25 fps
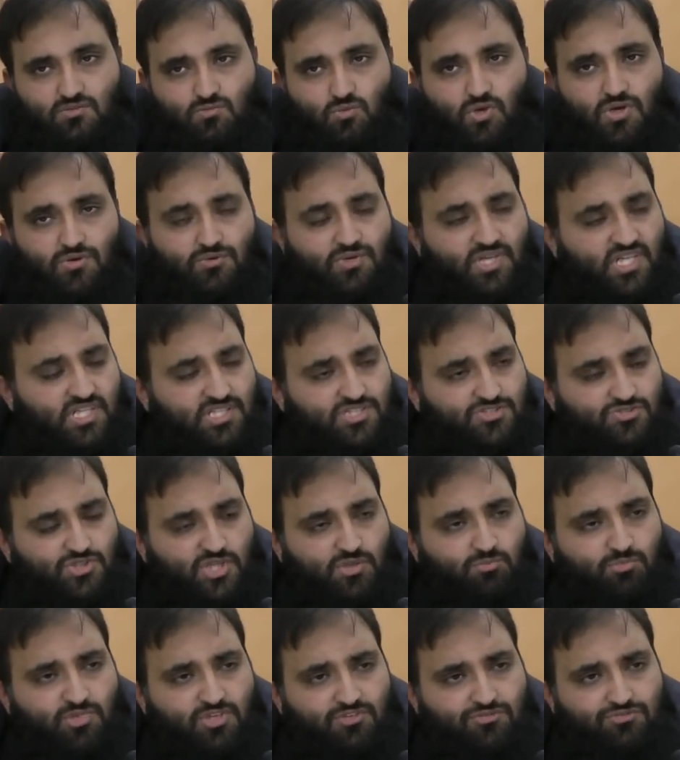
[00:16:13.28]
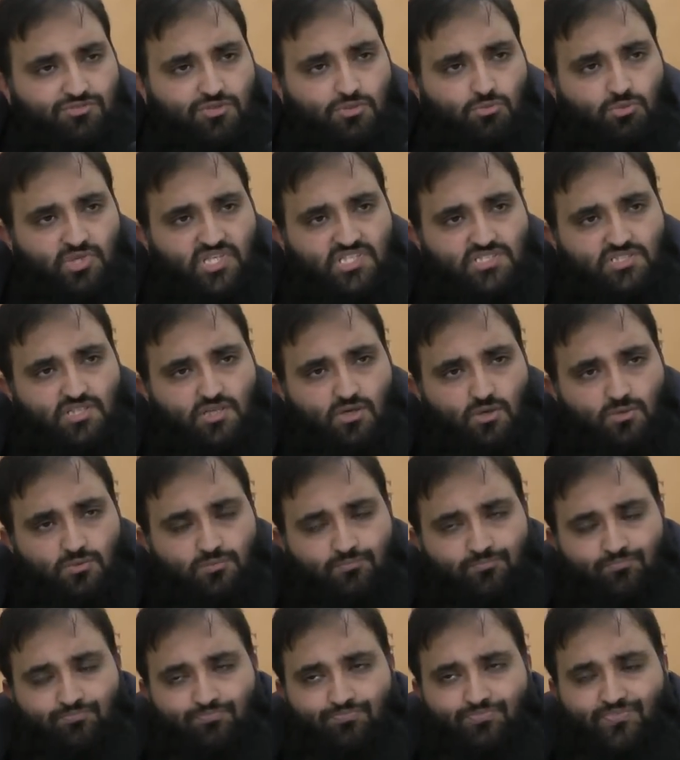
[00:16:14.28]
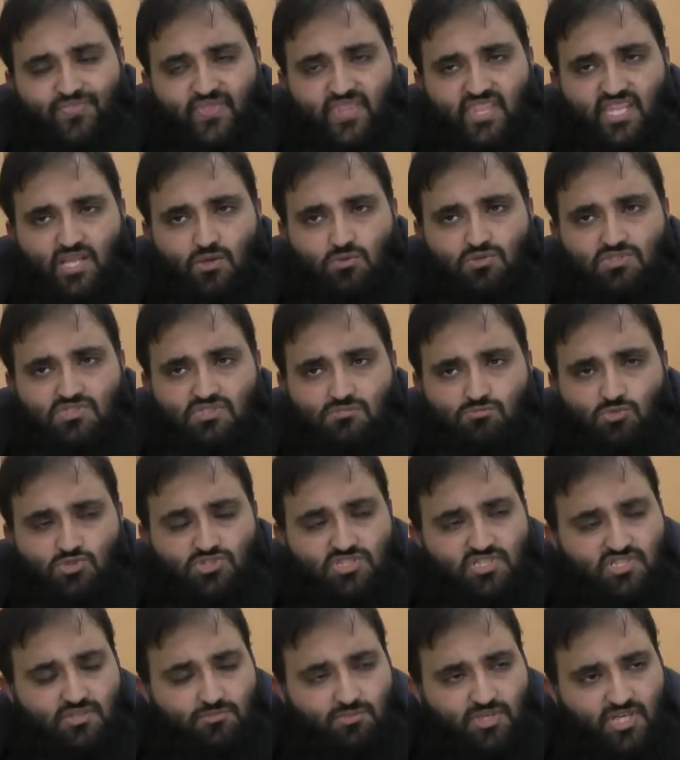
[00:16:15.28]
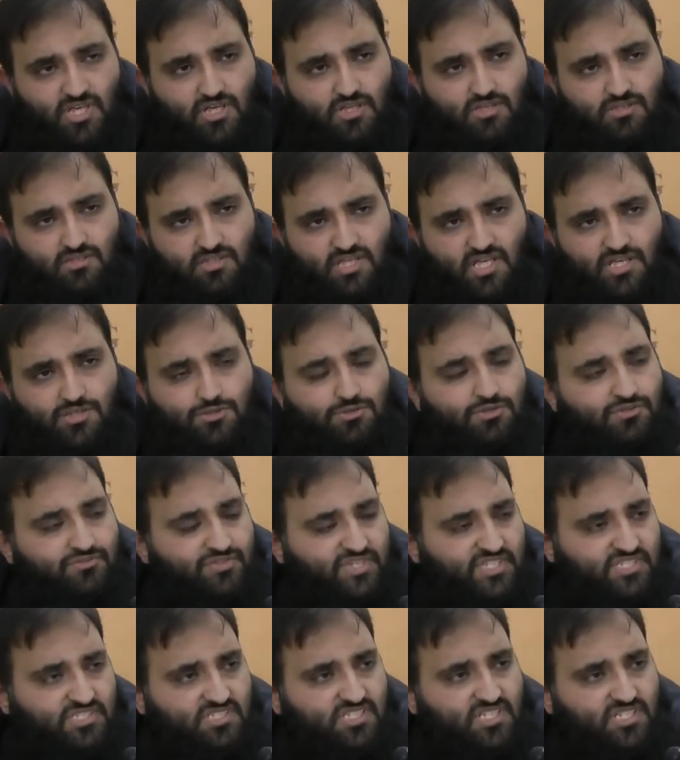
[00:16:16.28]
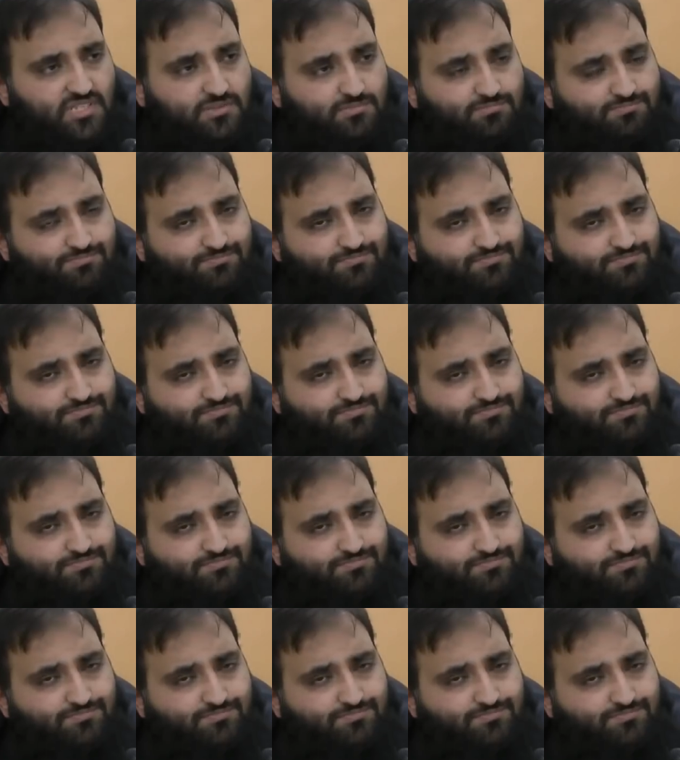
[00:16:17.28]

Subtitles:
What really struck me a few weeks ago, there was a Muslim girl at university